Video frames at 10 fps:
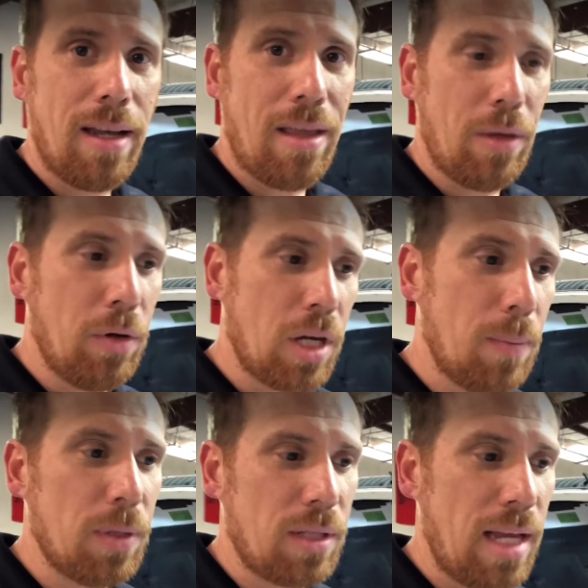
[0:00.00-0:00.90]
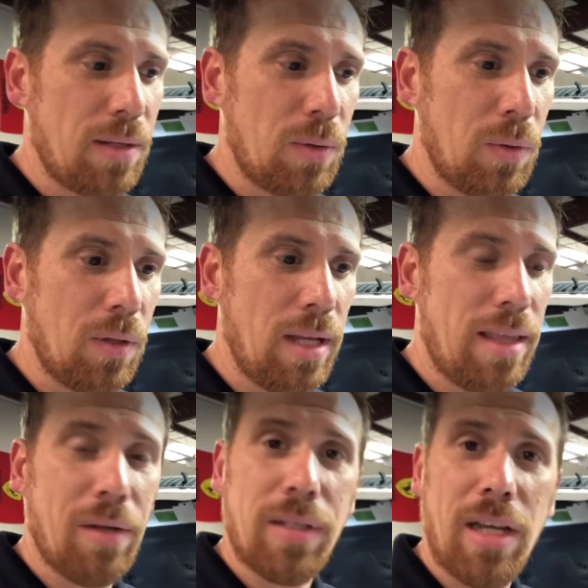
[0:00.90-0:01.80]
and they'll hook up a scan tool
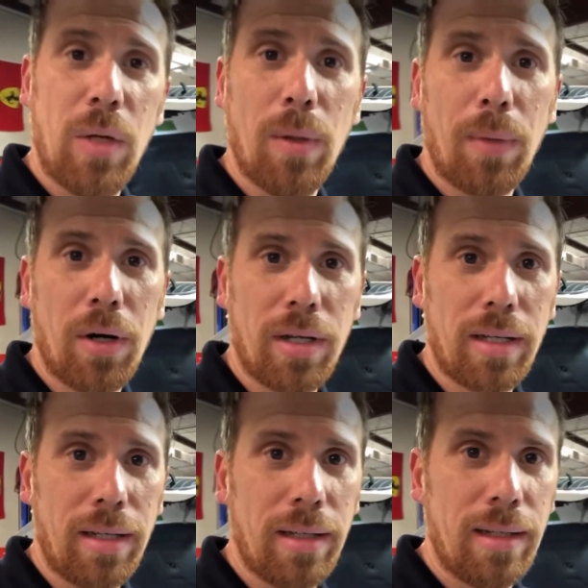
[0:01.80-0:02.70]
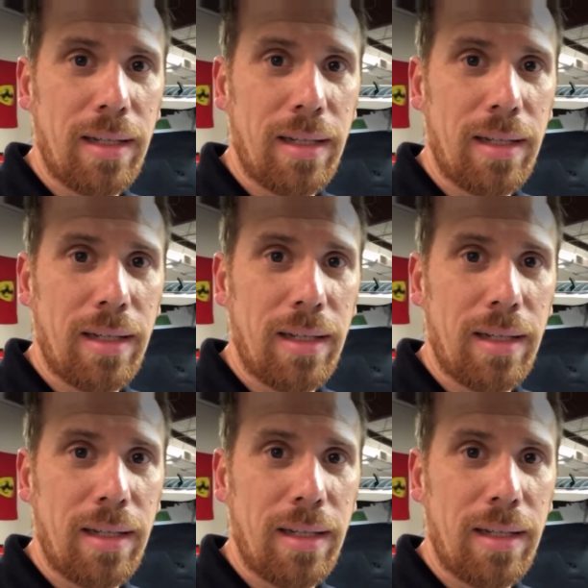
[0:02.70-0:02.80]
and they'll tell you what part you need.